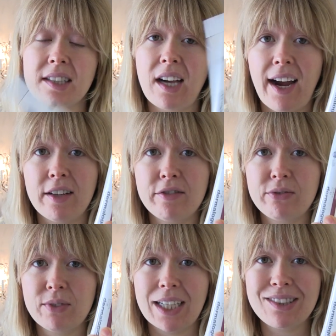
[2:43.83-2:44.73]
It's a kind
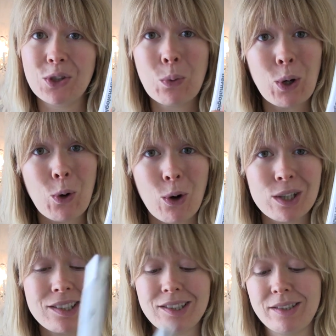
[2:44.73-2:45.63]
of nice little
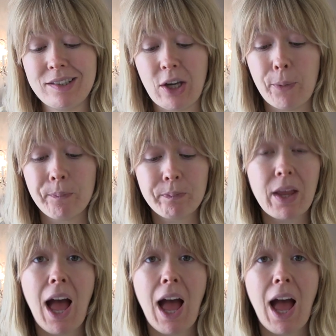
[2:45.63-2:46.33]
workhorse. So,